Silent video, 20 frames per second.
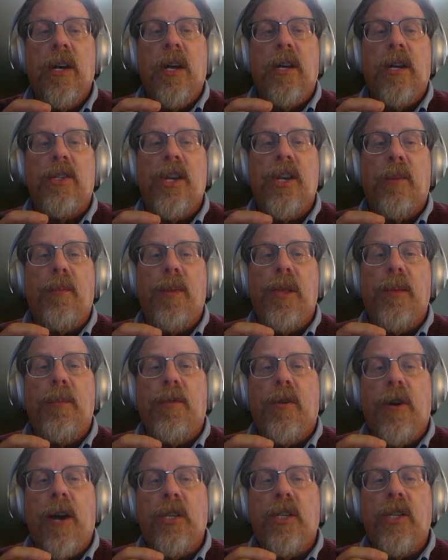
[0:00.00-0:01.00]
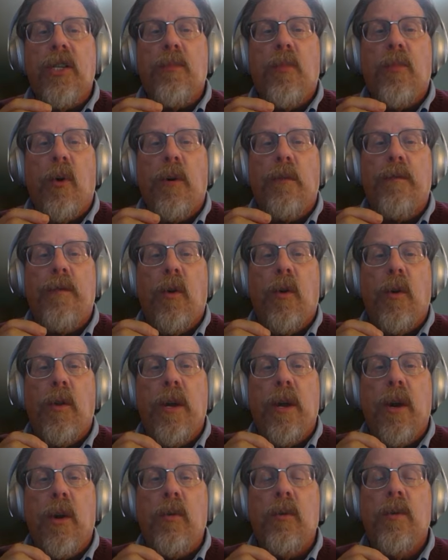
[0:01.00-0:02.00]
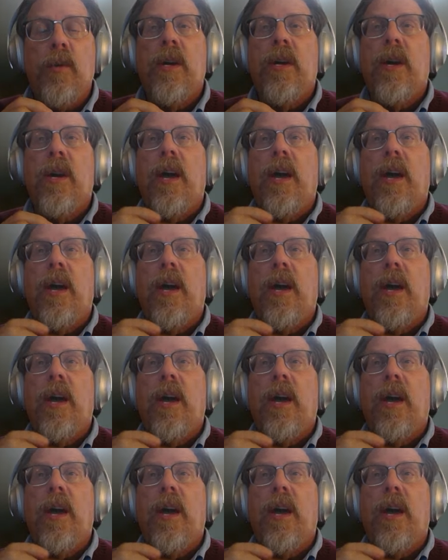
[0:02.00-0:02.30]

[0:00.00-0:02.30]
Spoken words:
assemble the project portfolio.